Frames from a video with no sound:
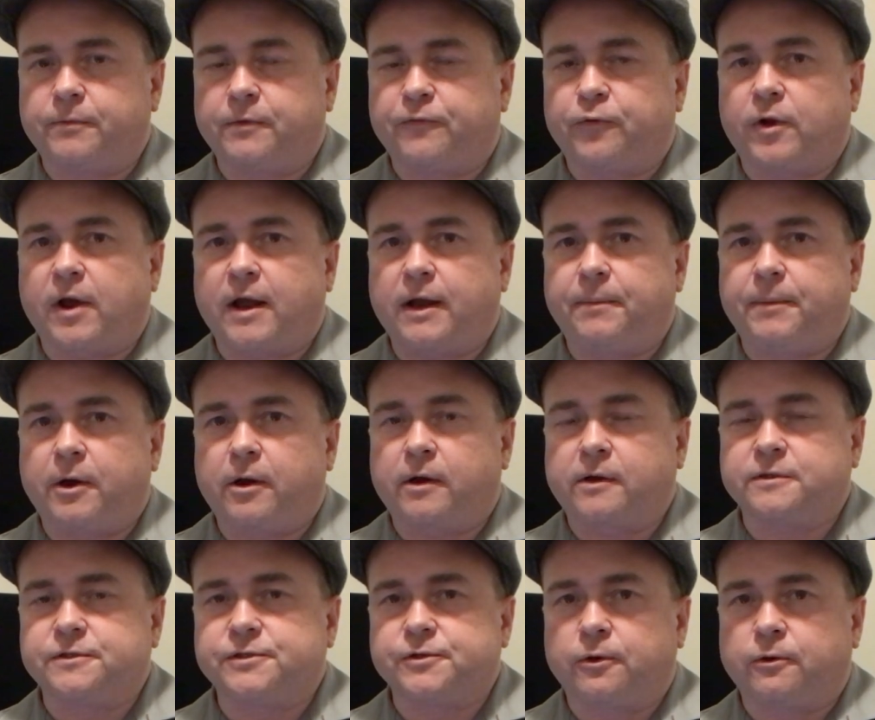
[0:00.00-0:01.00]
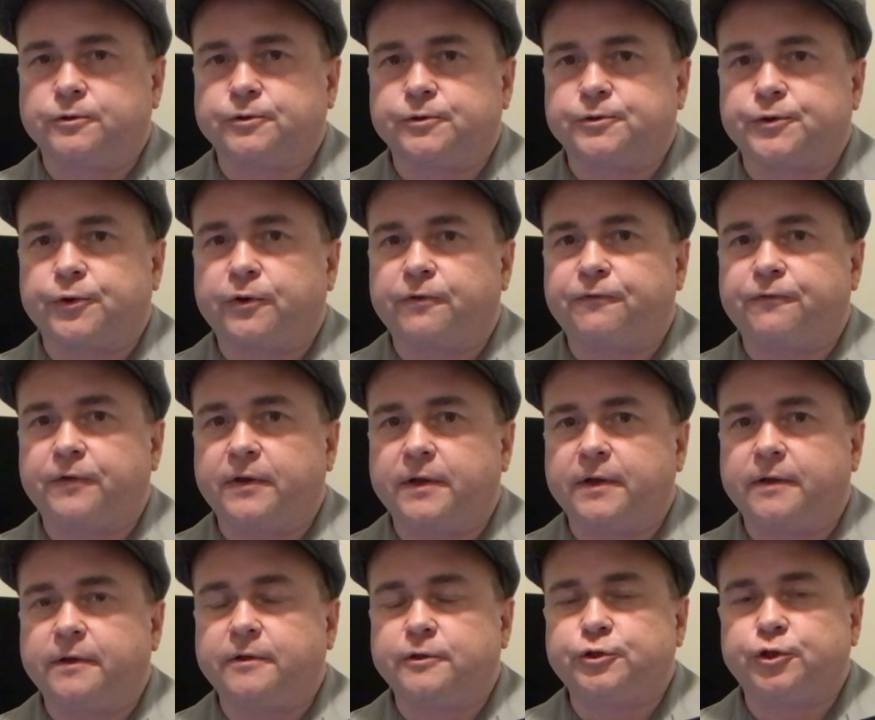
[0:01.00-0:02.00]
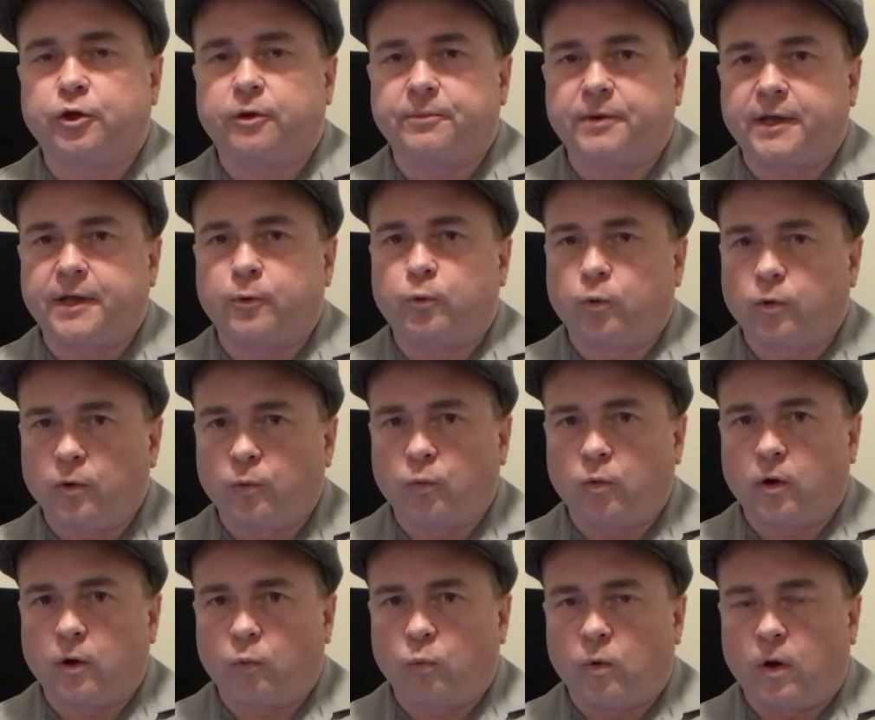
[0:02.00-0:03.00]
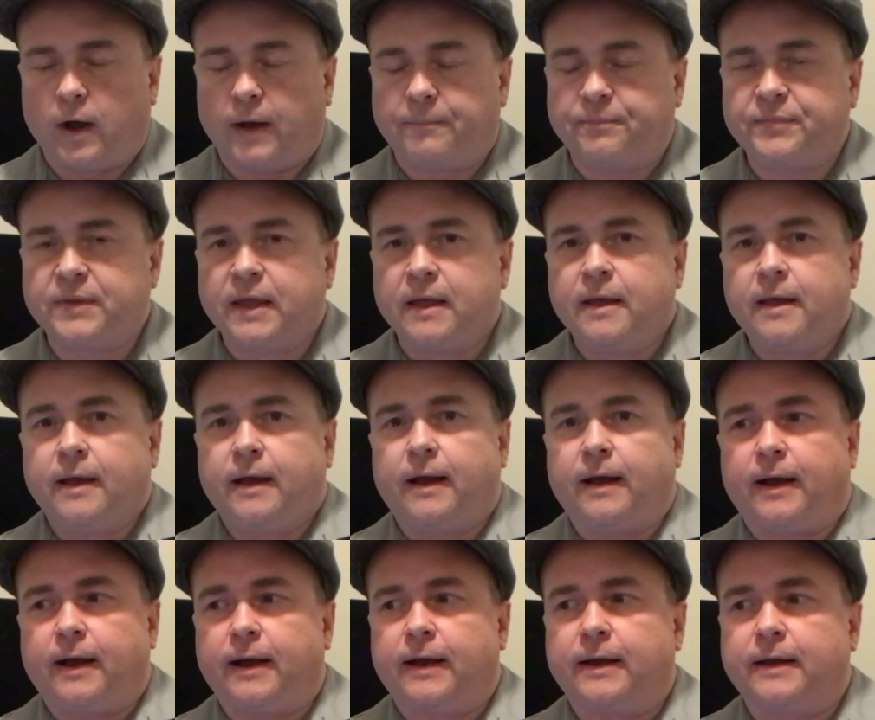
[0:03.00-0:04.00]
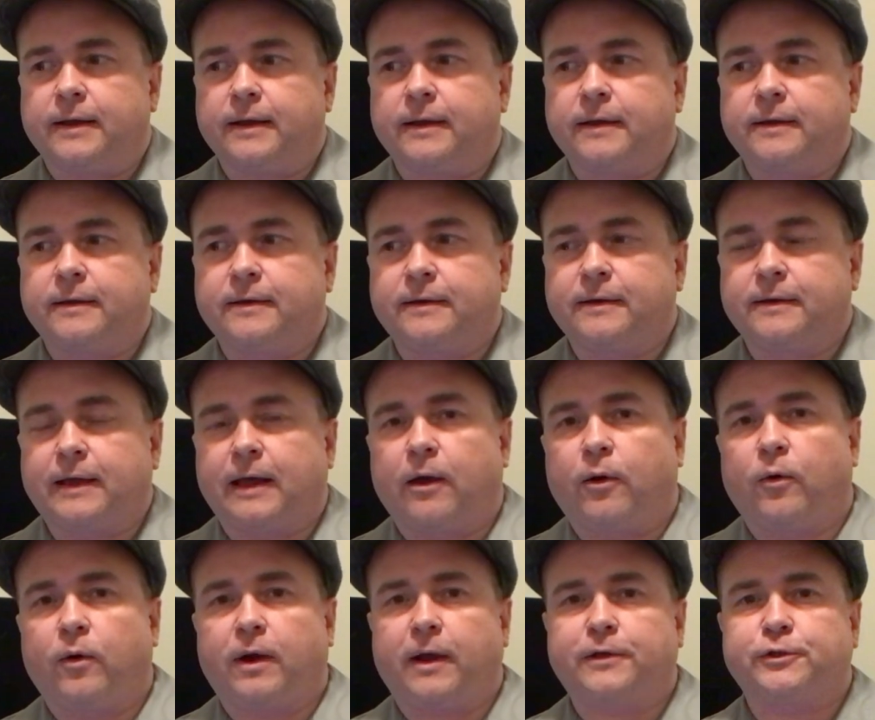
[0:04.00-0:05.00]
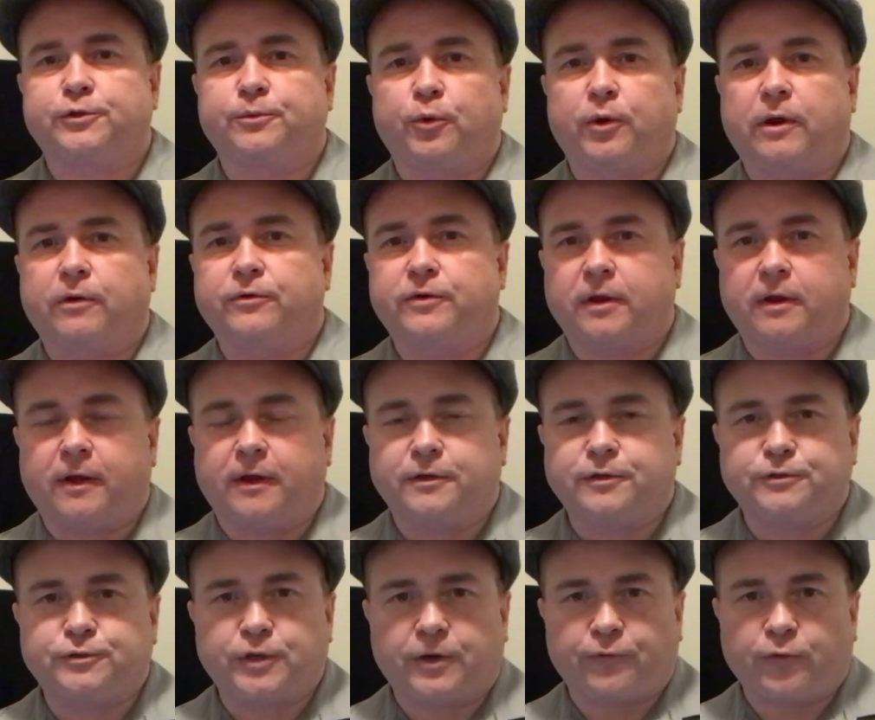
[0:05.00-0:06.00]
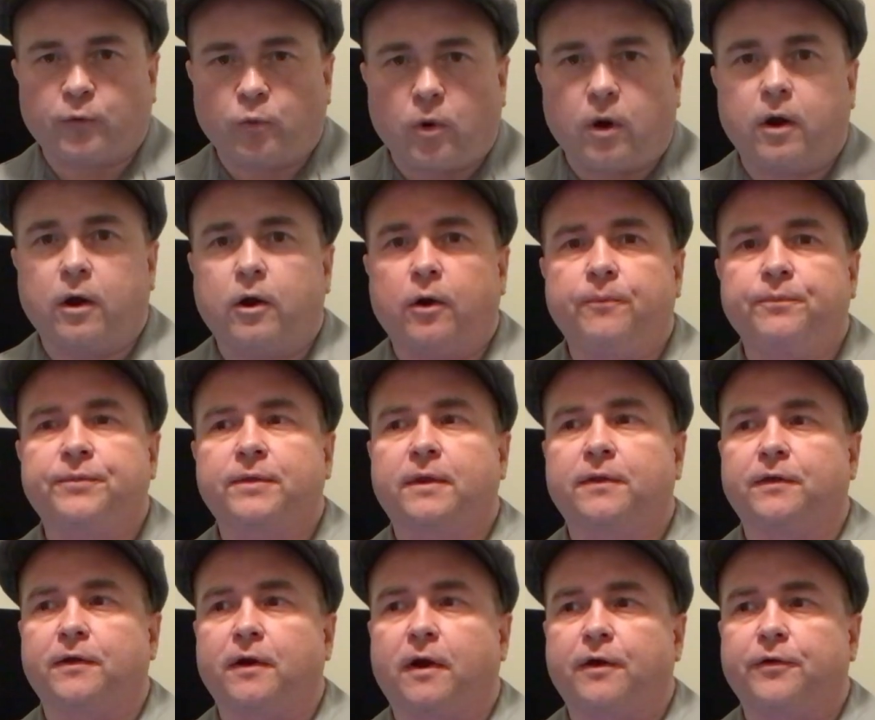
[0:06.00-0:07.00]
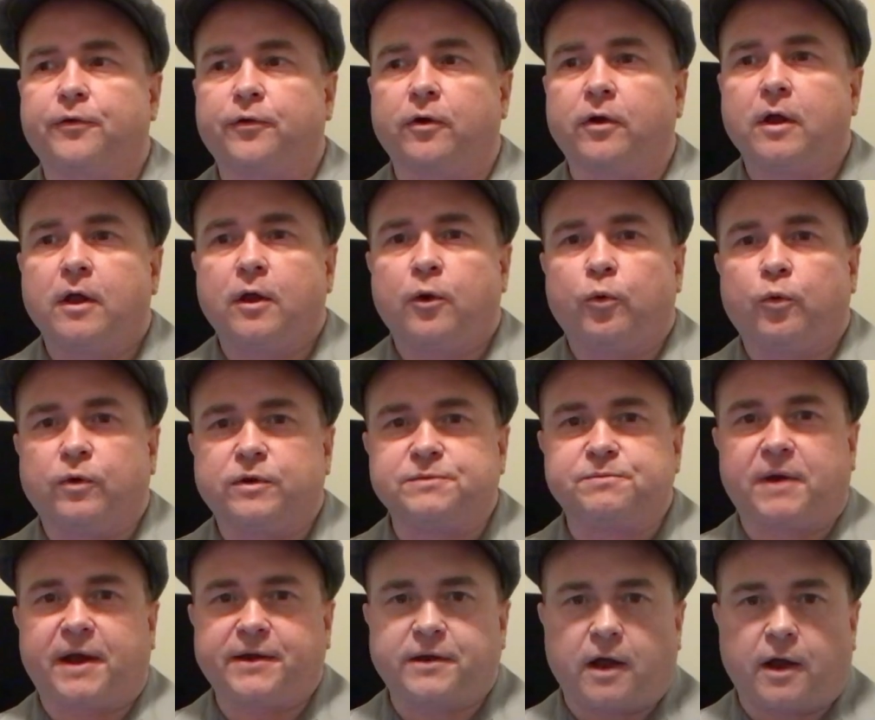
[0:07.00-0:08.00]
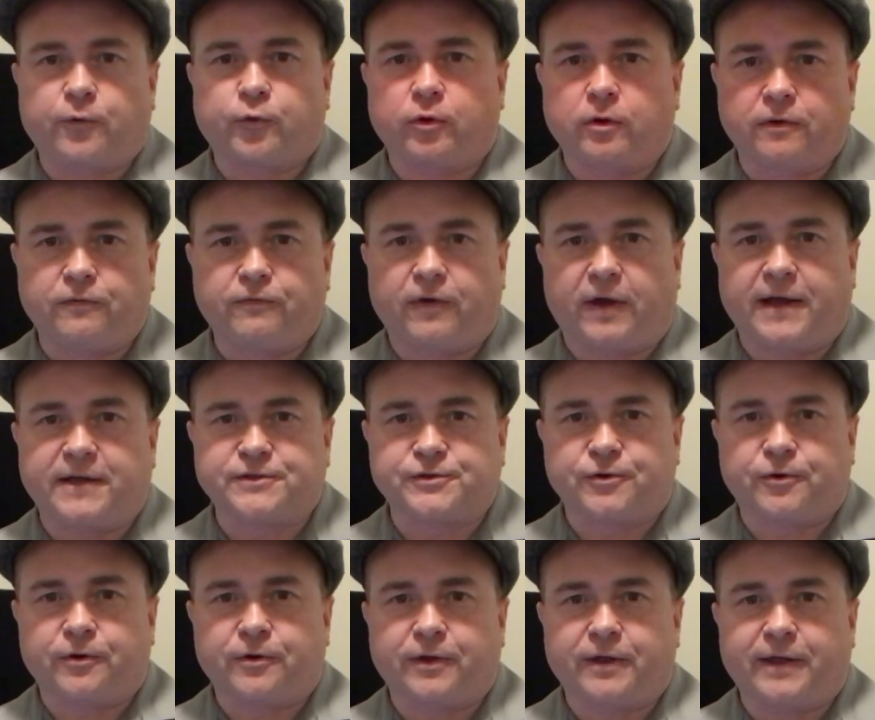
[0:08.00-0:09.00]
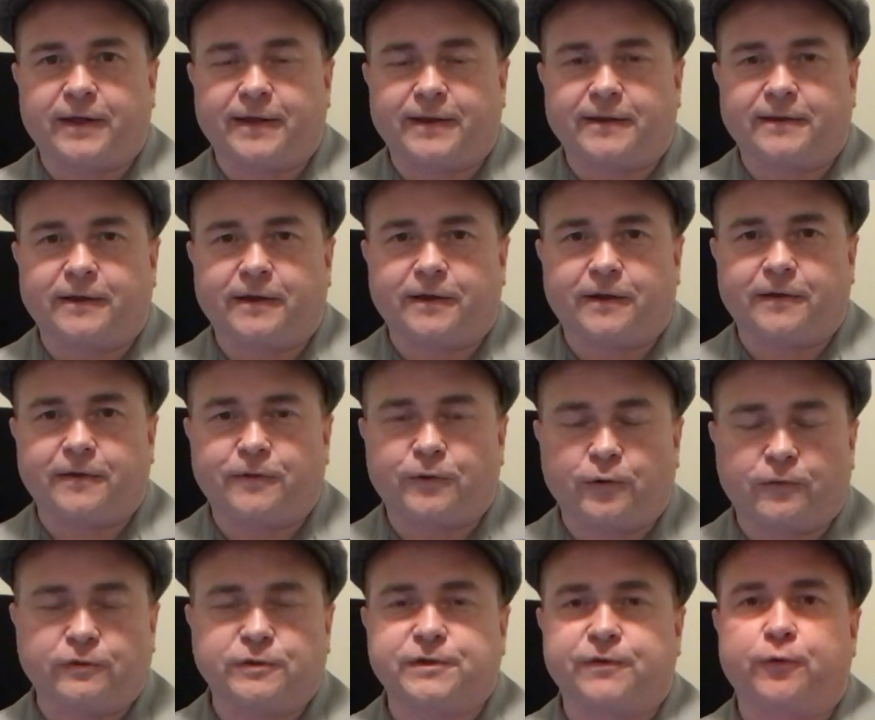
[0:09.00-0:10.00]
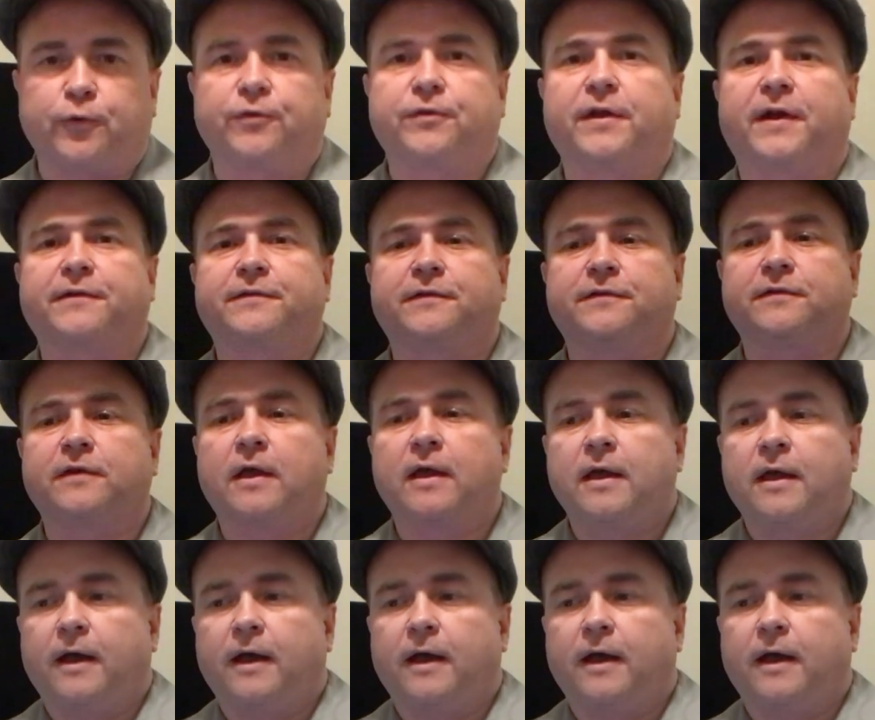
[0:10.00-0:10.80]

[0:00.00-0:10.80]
The Forgotten American Soldiers Who Defeated Germany in World War I. Now, I should point out Jeffrey Warrow, the author, was my doctoral advisor in the University of North Texas.